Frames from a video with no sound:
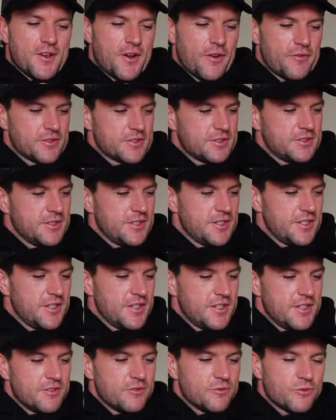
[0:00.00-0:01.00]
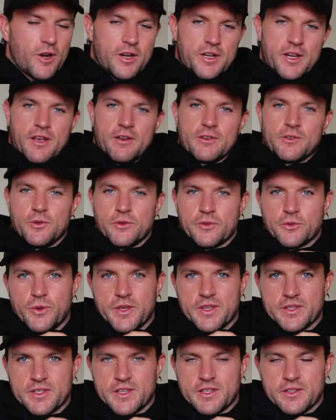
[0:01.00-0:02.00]
Obviously right now in North
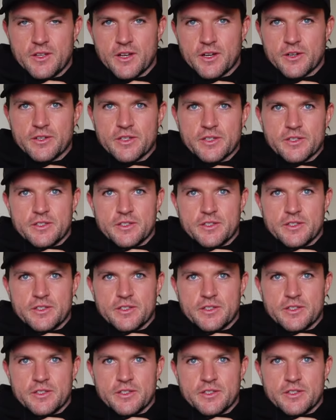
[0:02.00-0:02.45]
Queensland, like,